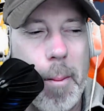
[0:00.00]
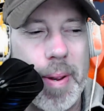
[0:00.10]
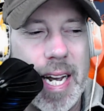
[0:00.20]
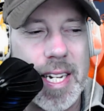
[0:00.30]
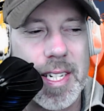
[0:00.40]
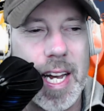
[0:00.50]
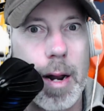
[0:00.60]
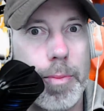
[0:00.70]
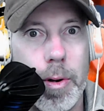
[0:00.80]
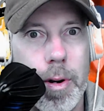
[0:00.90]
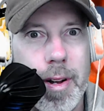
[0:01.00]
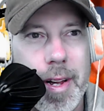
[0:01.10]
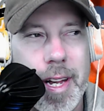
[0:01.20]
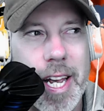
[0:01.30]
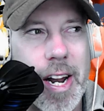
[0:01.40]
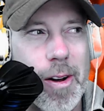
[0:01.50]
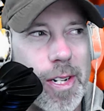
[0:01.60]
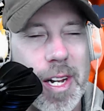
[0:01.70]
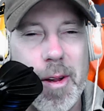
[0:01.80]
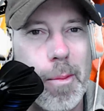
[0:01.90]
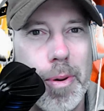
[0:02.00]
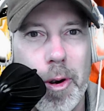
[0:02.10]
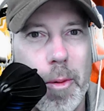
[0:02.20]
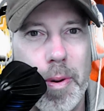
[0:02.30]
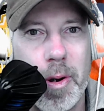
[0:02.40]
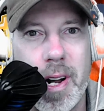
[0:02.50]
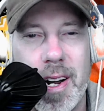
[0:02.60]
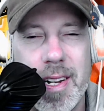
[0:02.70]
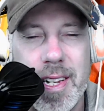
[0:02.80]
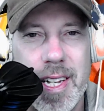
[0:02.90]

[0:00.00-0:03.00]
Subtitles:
because it's kind of it's a booga booga.